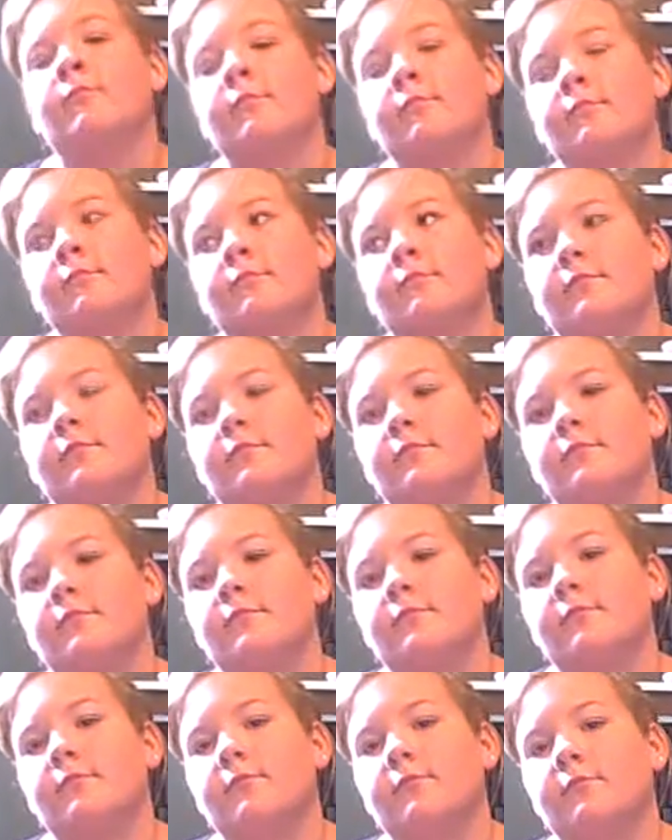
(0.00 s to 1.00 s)

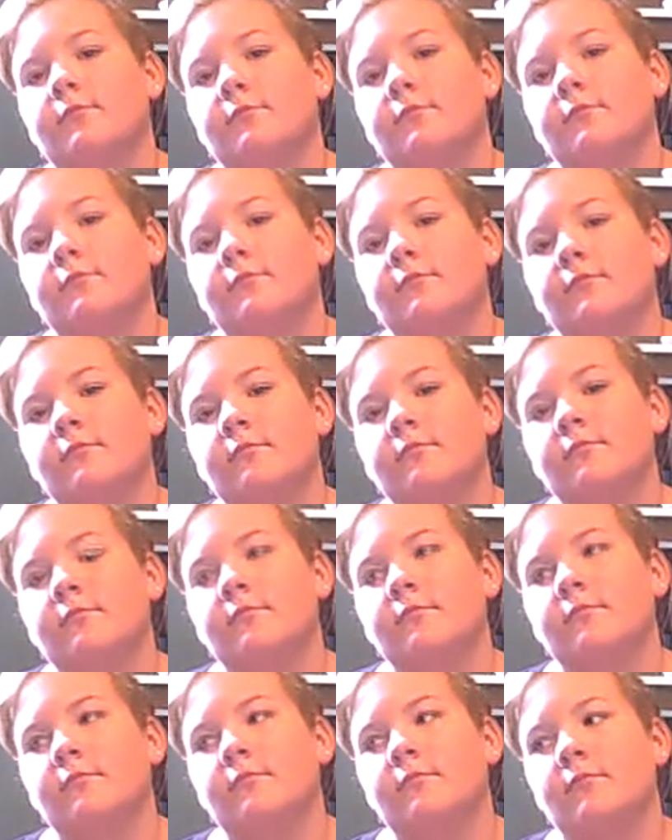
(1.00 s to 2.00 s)

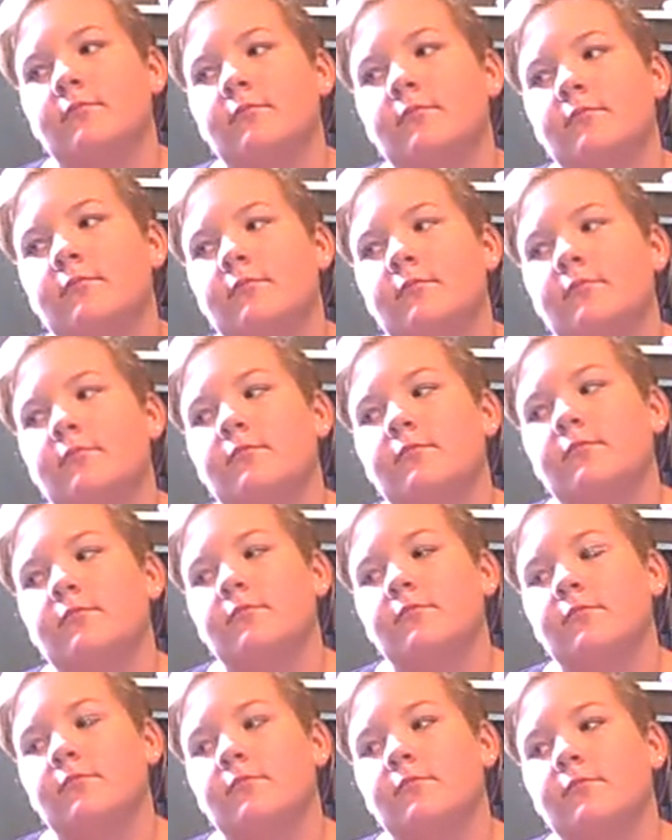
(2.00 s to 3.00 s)

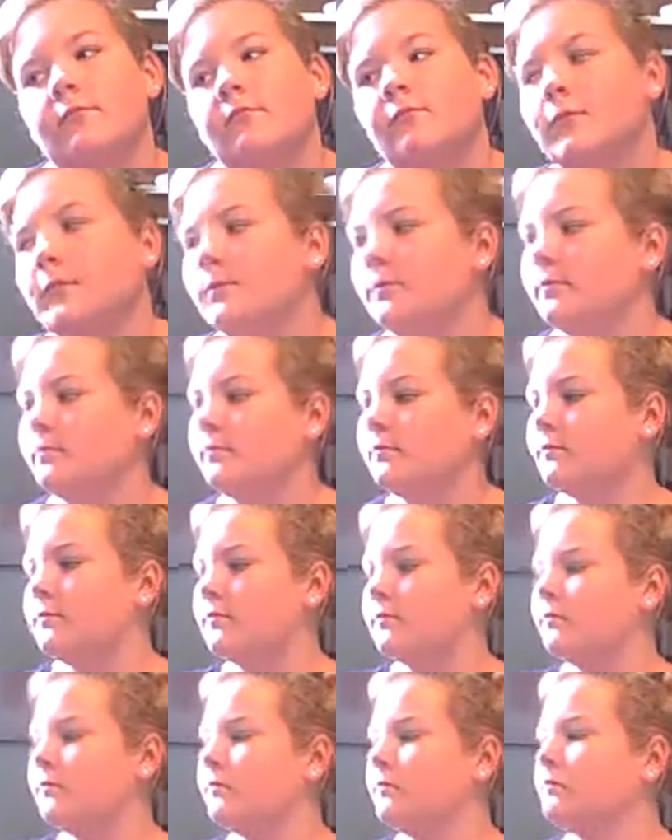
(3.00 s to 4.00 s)

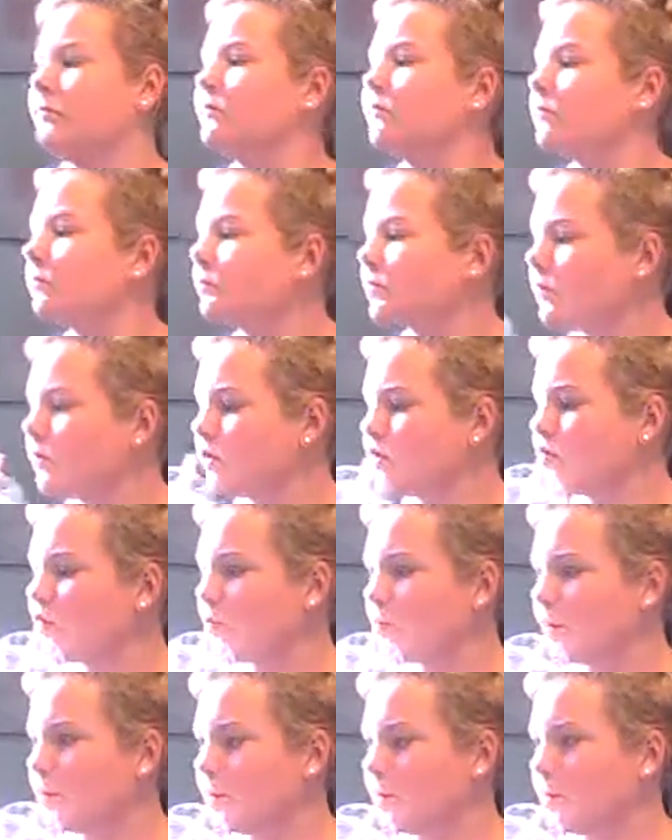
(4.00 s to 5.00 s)

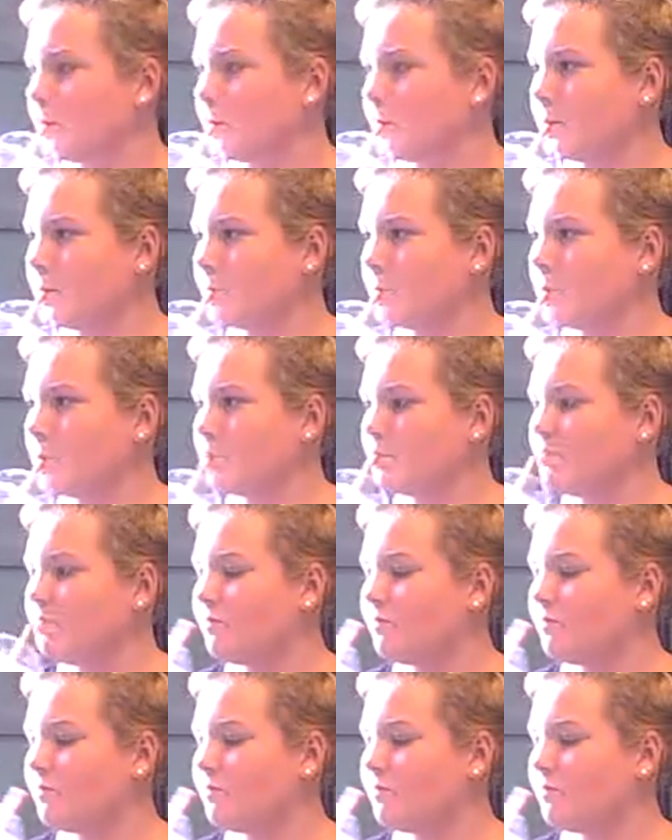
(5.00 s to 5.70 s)
Nothing is said.